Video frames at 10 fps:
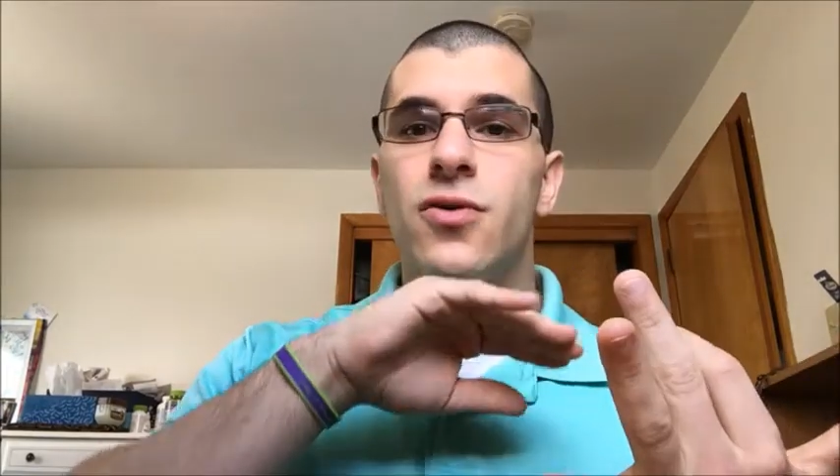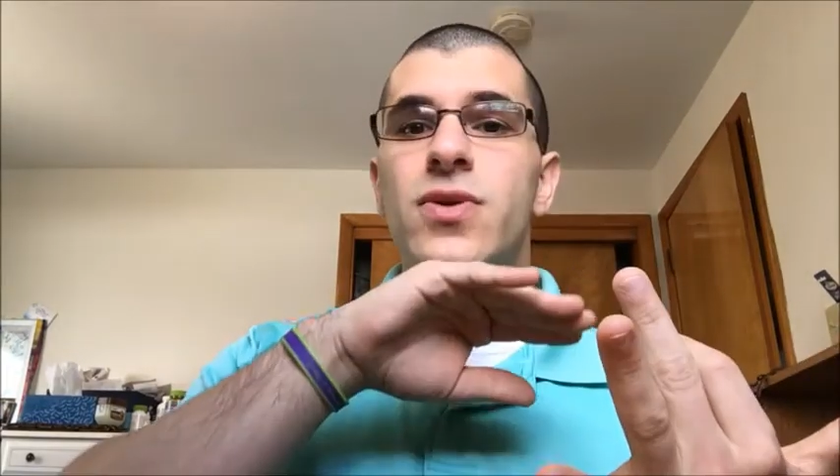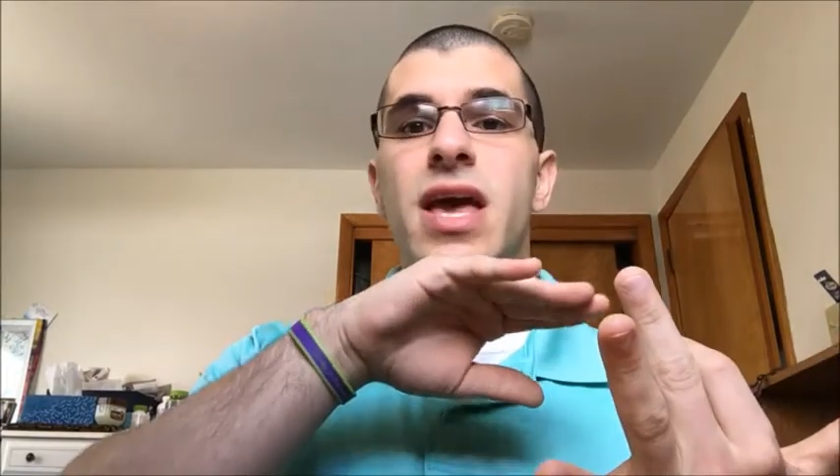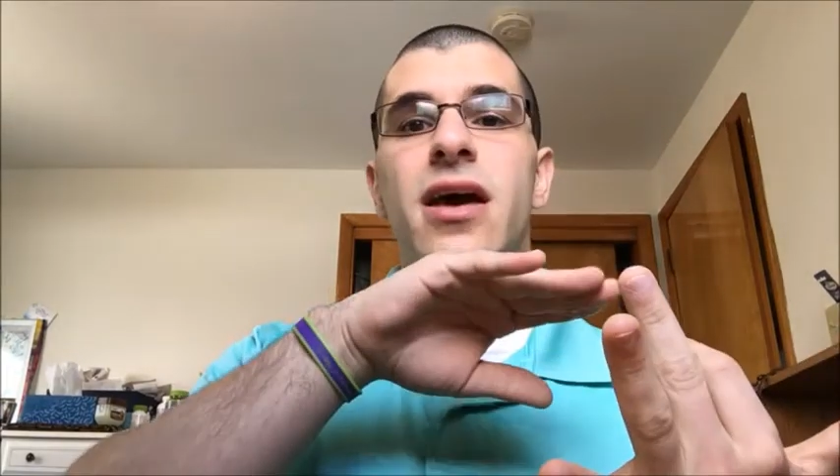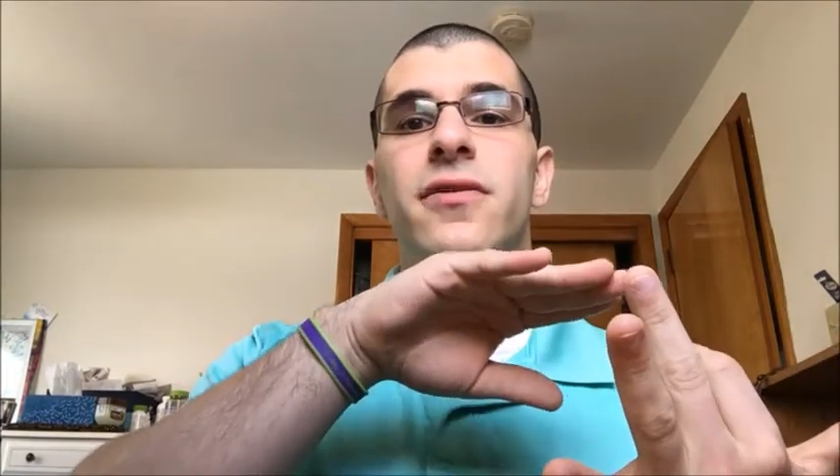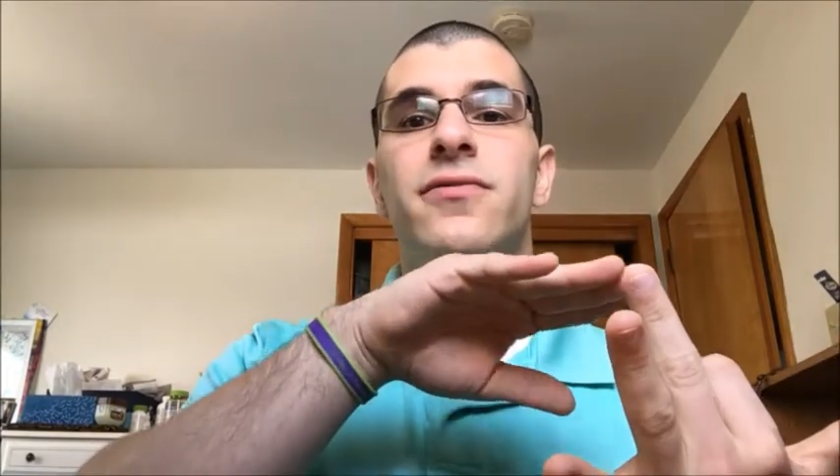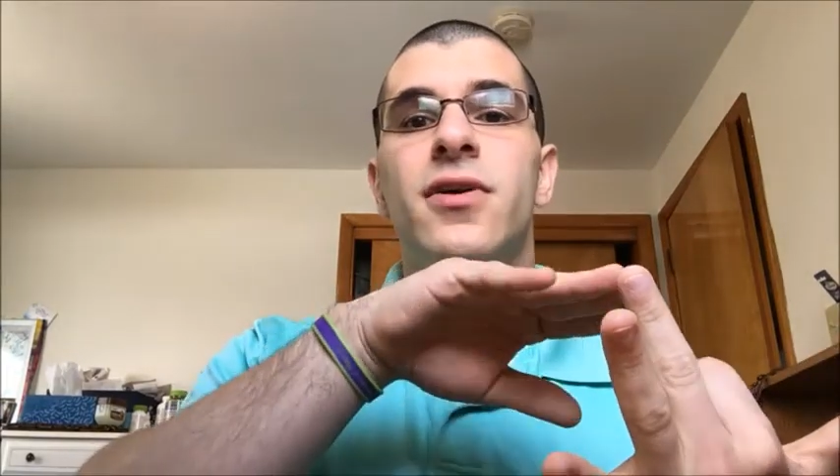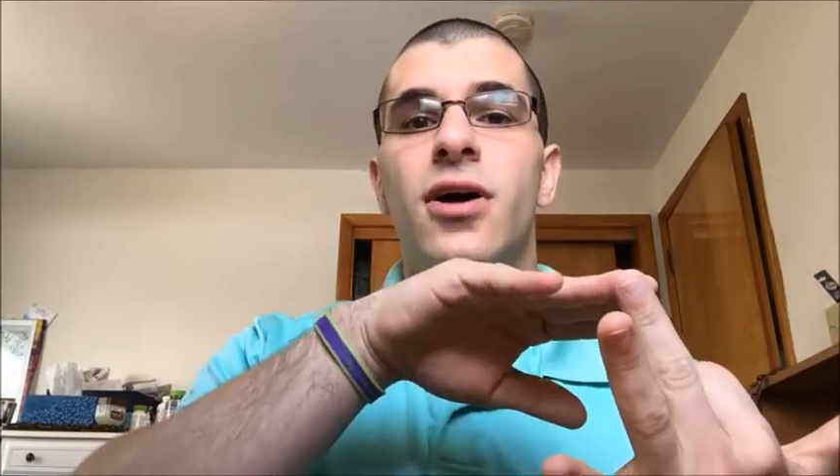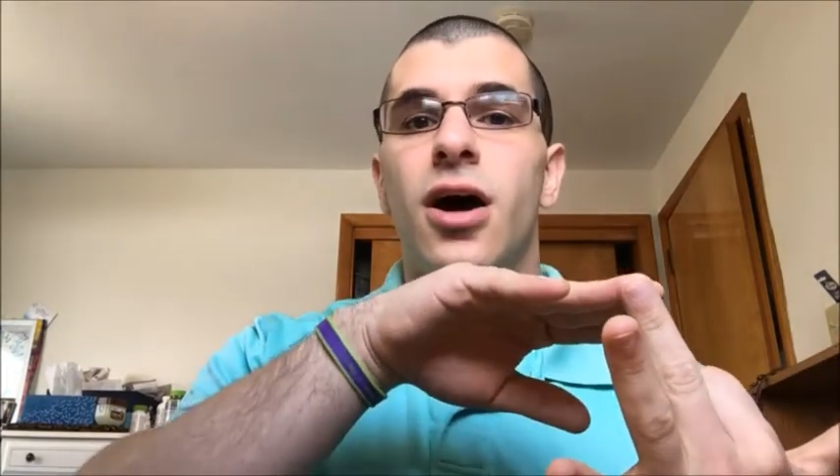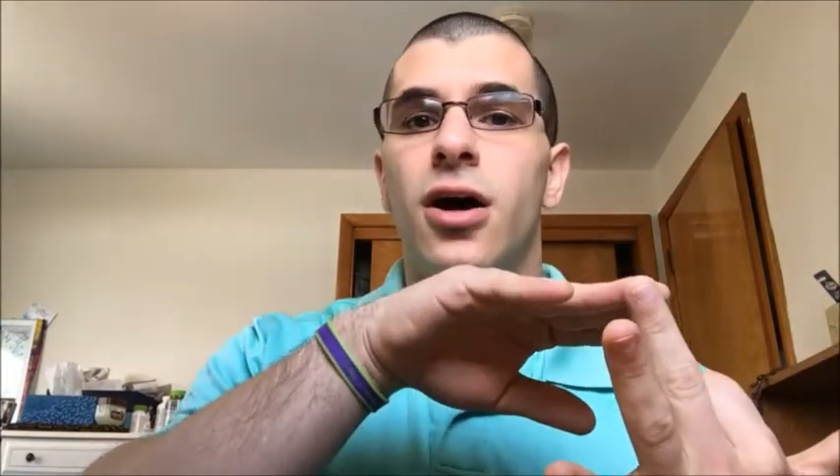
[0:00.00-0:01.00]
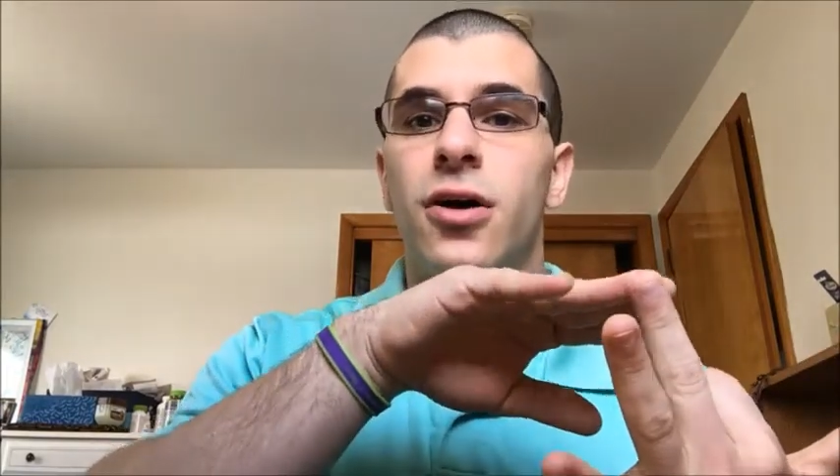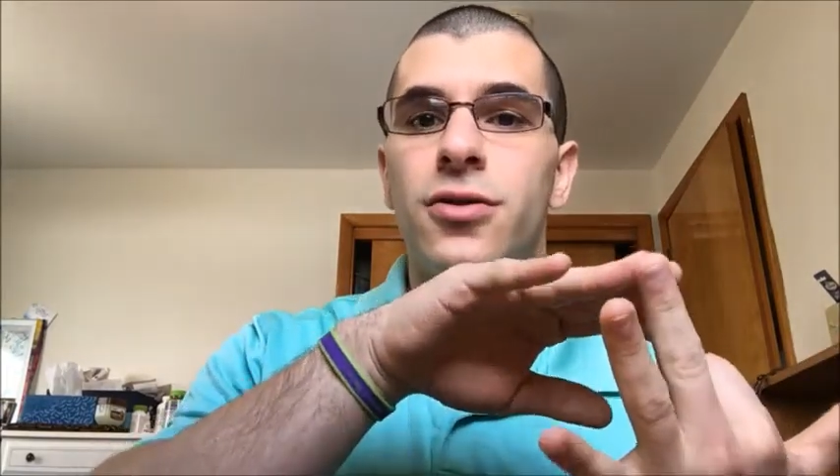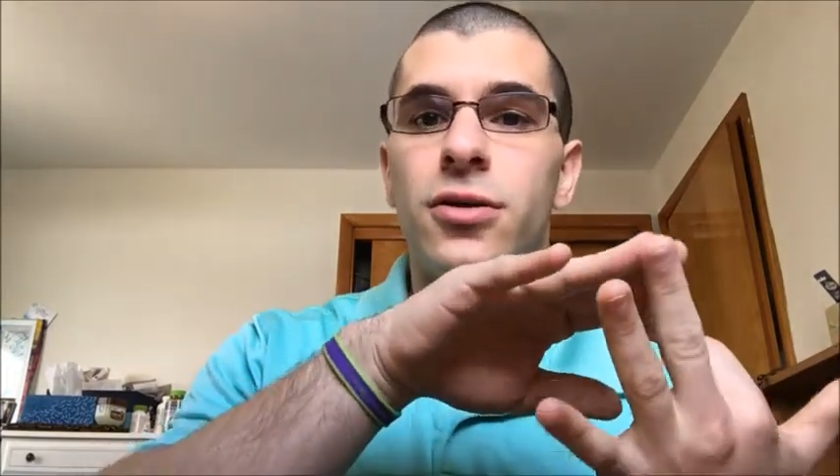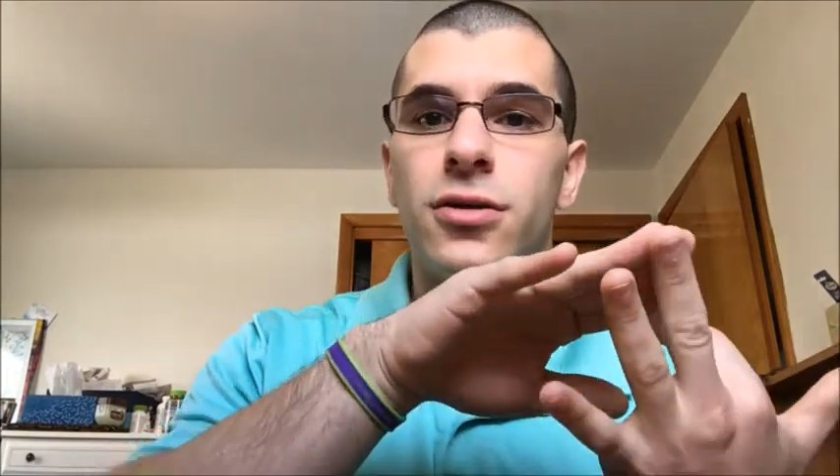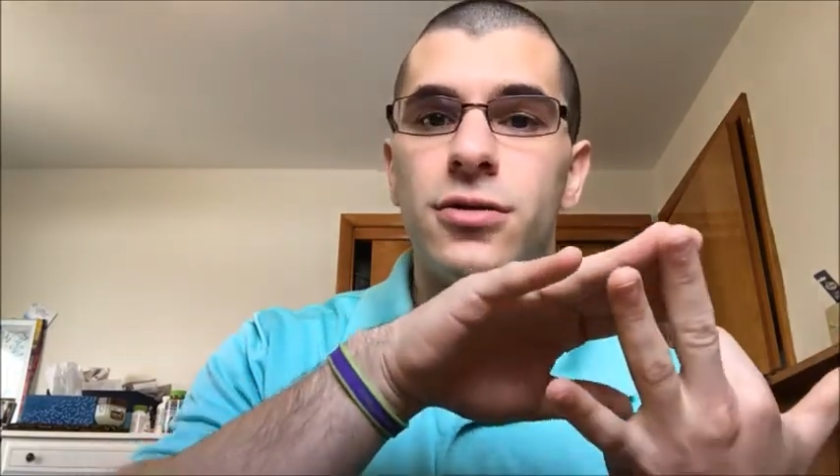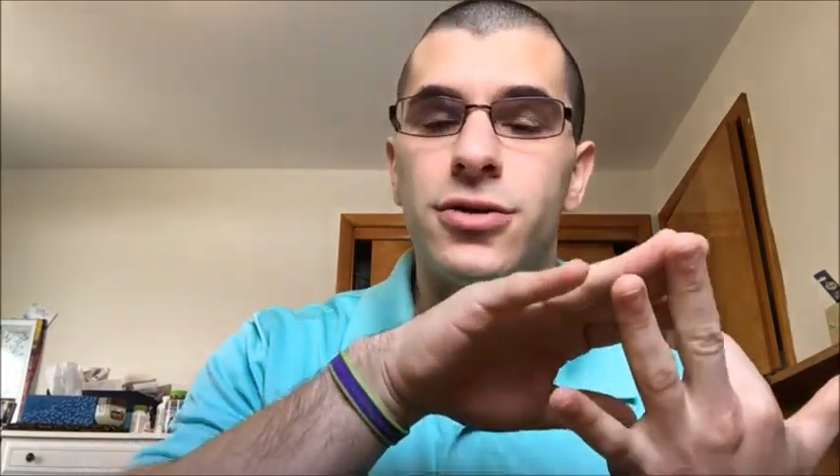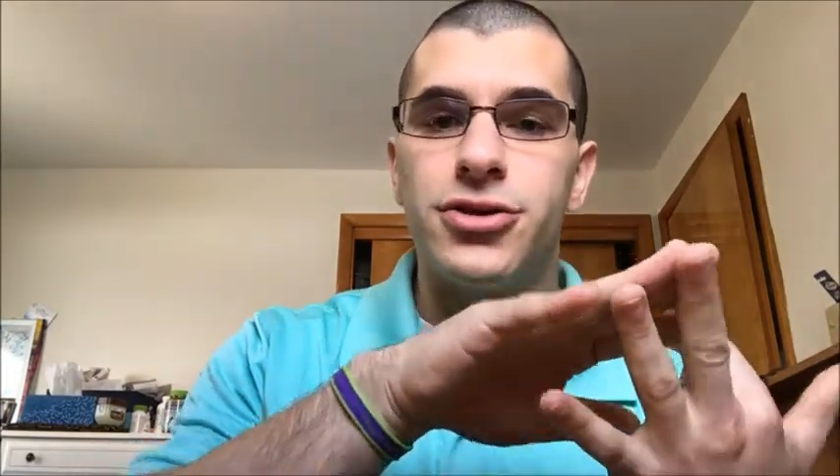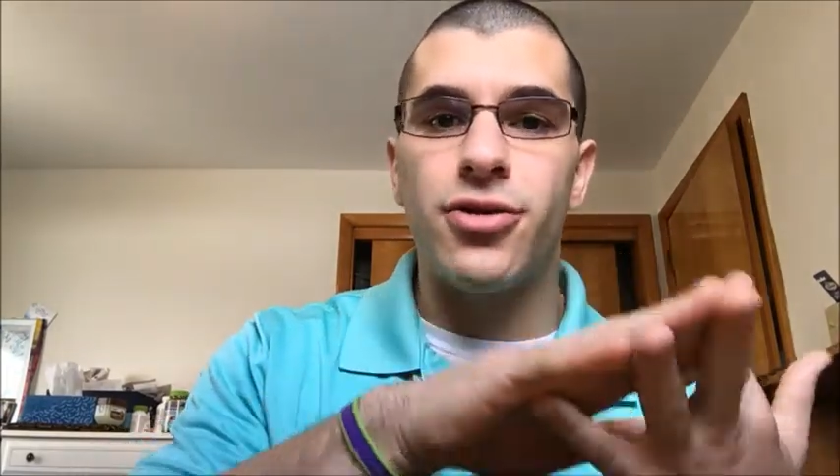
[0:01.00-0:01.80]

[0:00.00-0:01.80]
We have the